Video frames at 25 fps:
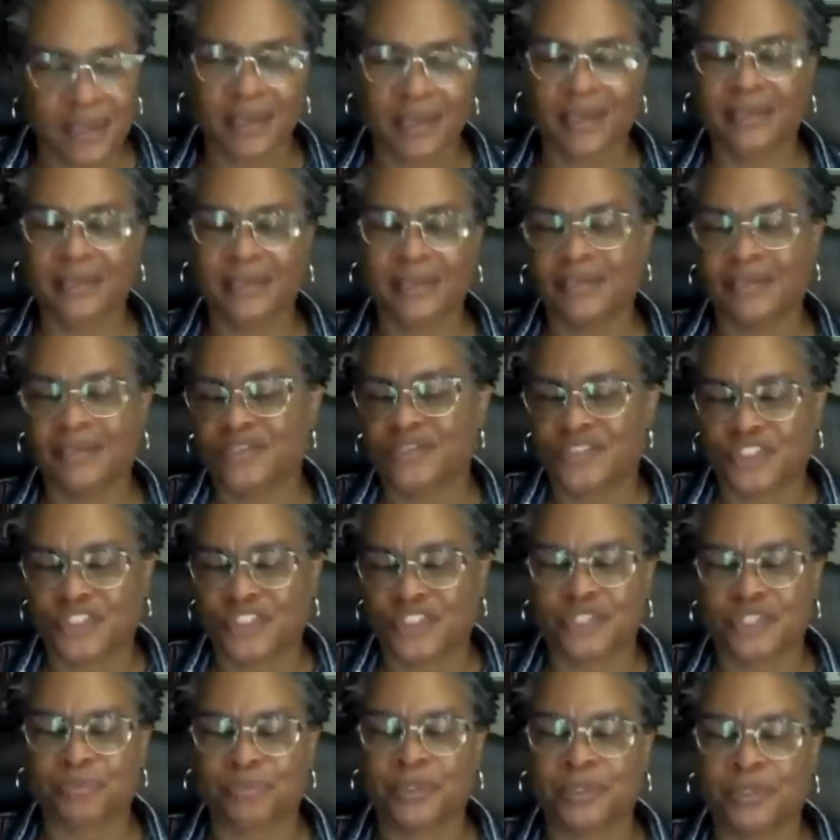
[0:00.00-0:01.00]
and that's
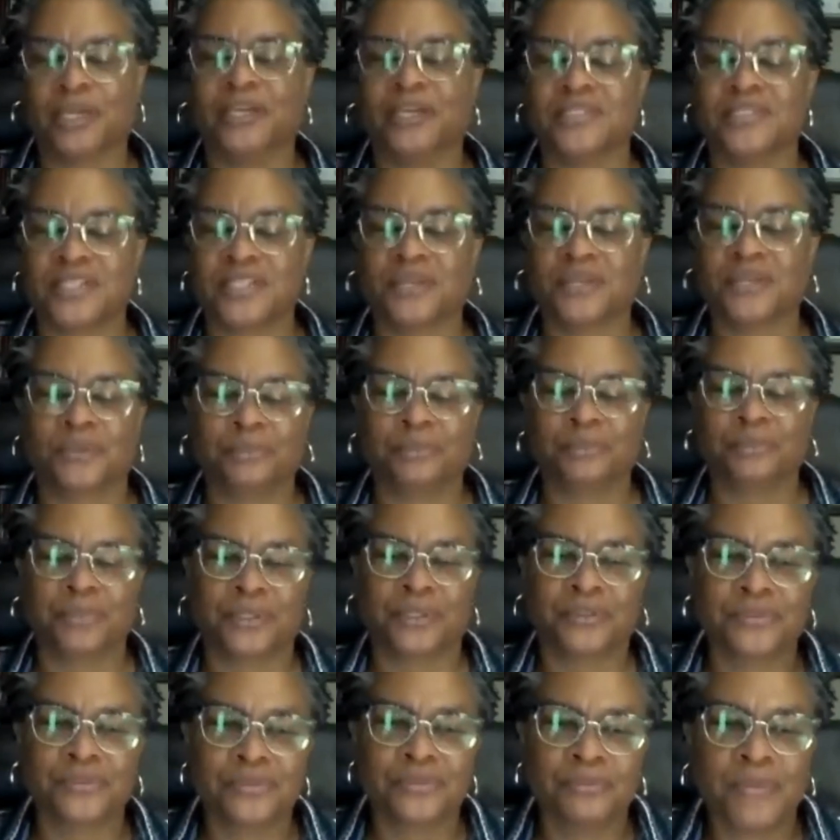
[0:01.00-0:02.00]
just because they were
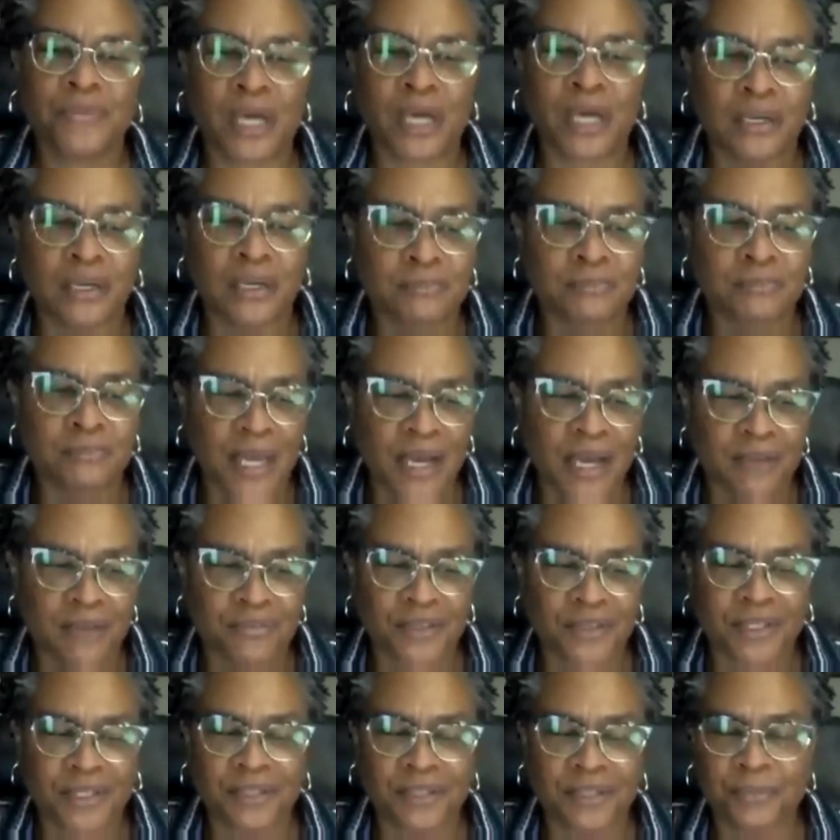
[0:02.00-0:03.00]
both um,
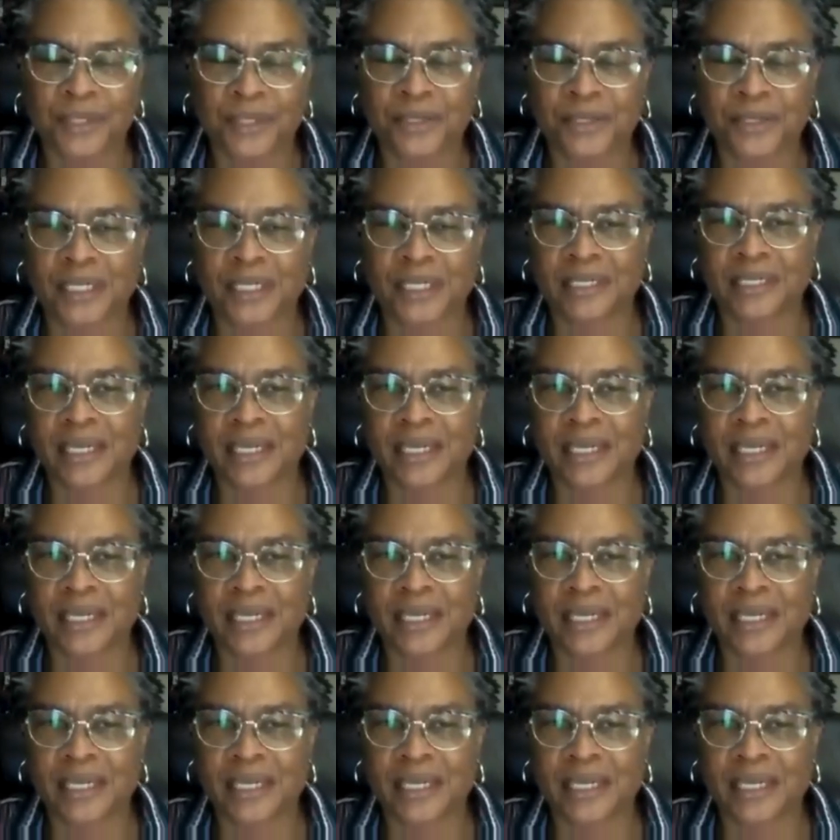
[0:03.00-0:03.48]
african american